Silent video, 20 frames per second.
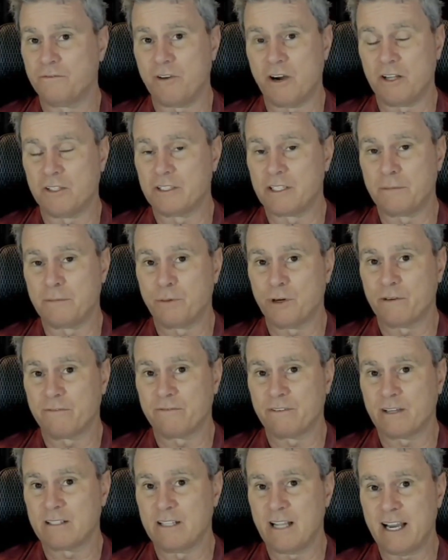fall in a
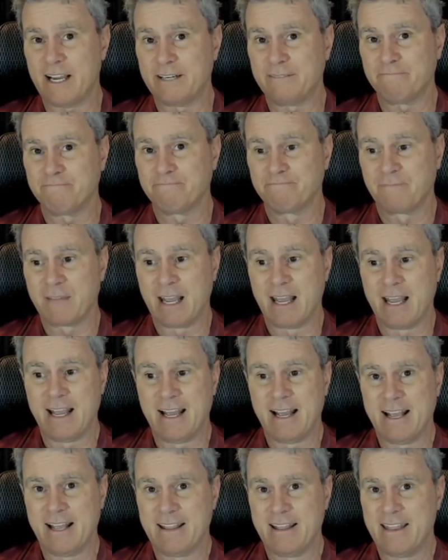perfect line.
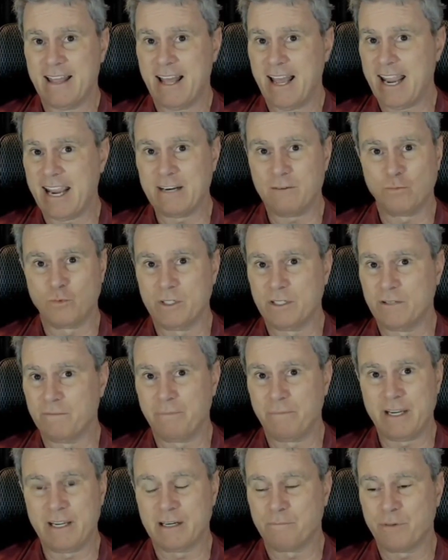The hate wouldn't
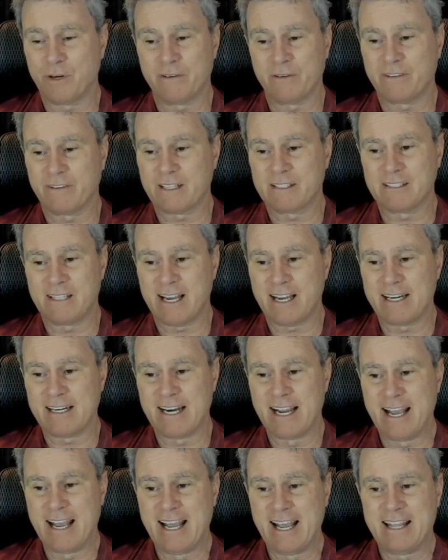be in a perfect line.
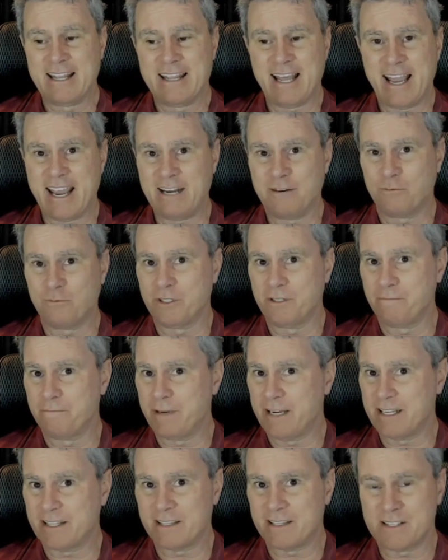The hate wouldn't
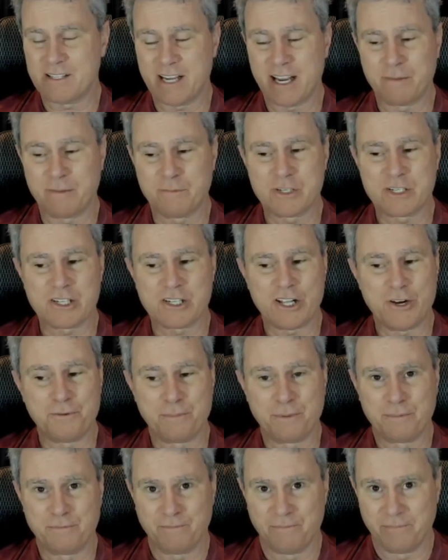be at the same slope.
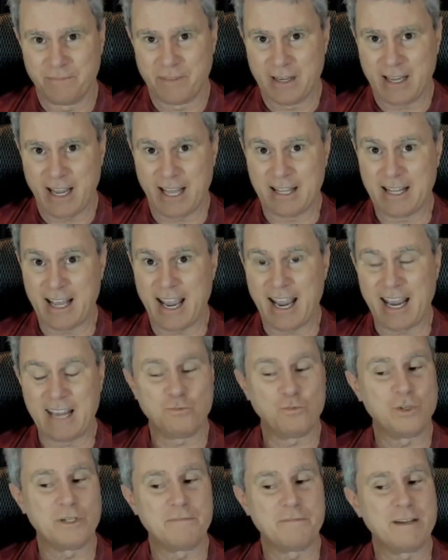And the hate
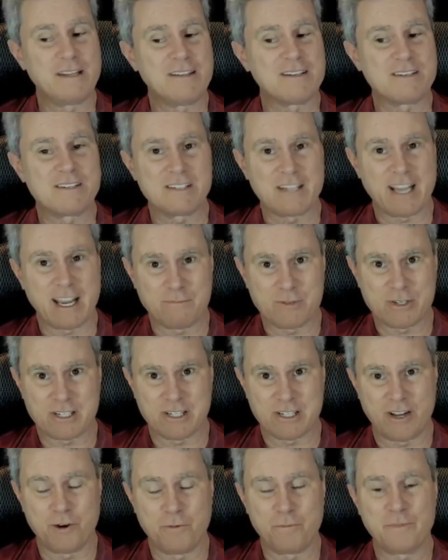wouldn't be the same
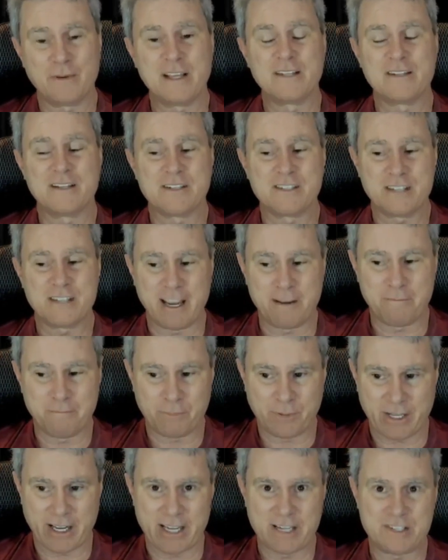slope in the same
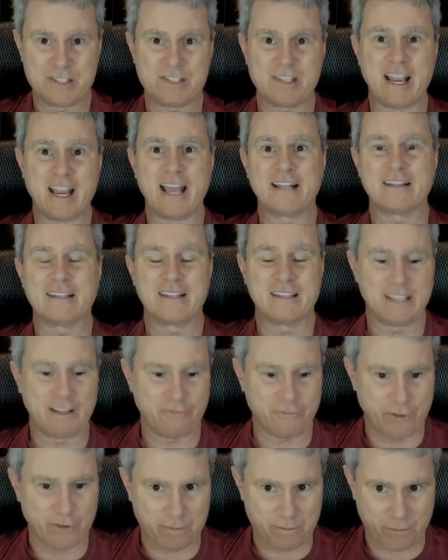place at
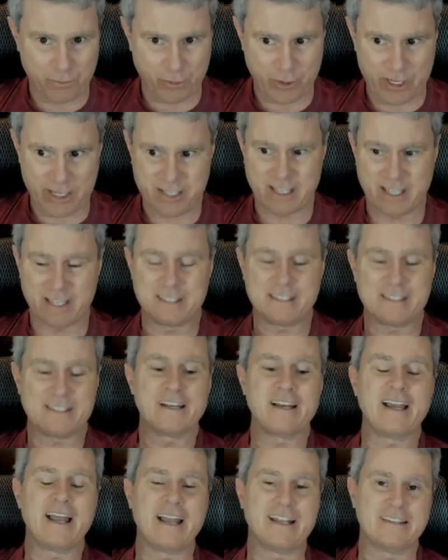different precincts
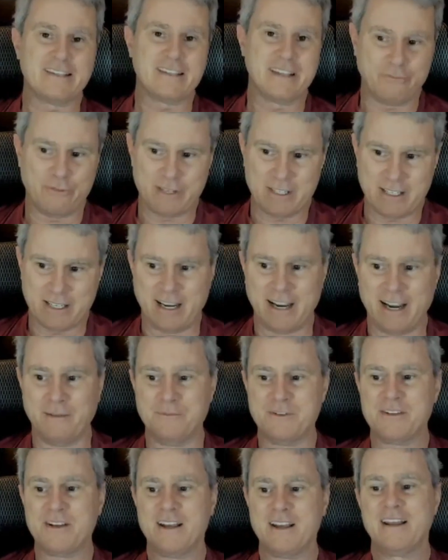at different
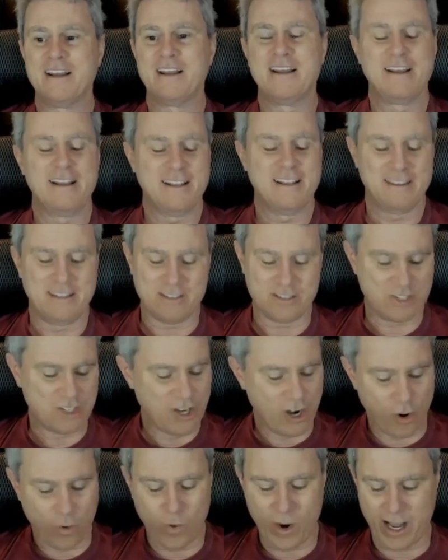times. There's
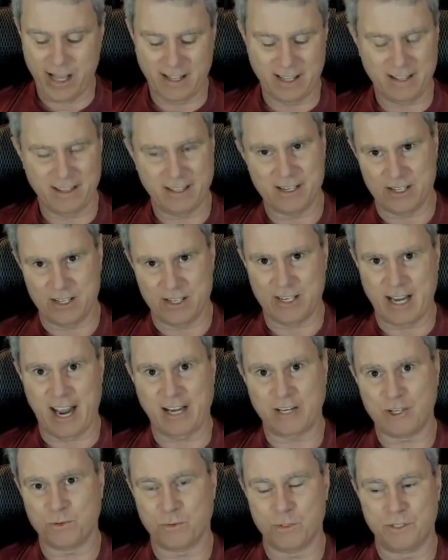no way that this is
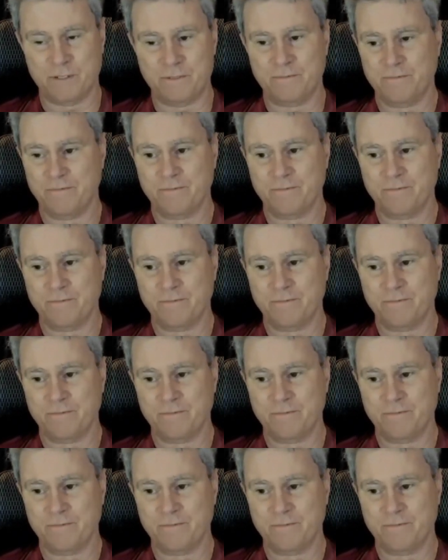actual